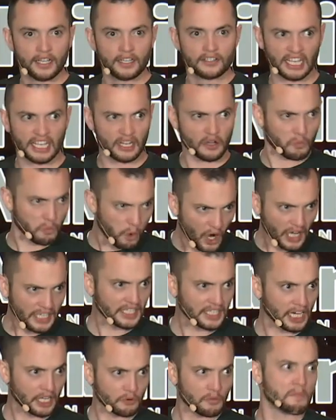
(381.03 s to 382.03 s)
It's like,
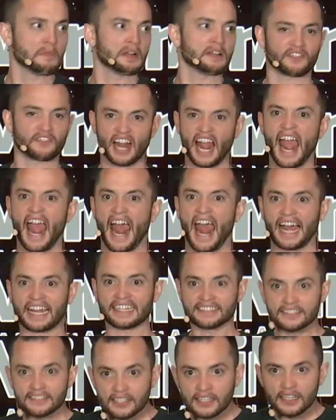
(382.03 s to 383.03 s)
what? I don't have money for
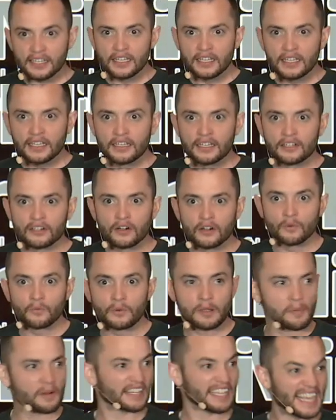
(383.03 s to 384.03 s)
ads.
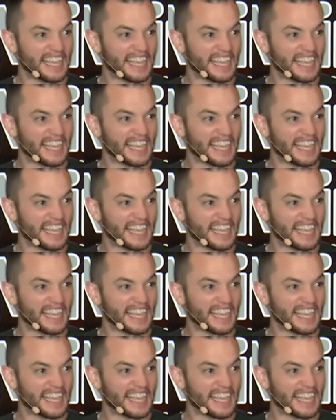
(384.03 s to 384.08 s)
We can barely